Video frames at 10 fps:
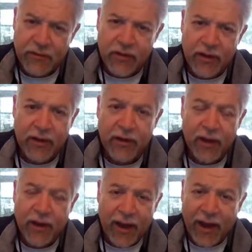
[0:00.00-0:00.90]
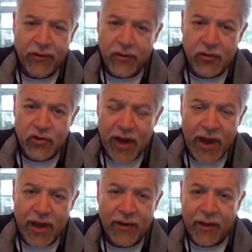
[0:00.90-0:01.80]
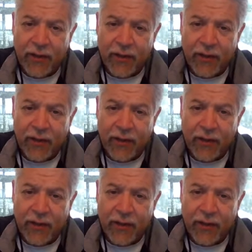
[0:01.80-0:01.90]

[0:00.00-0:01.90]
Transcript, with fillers: you're thinking, I don't understand.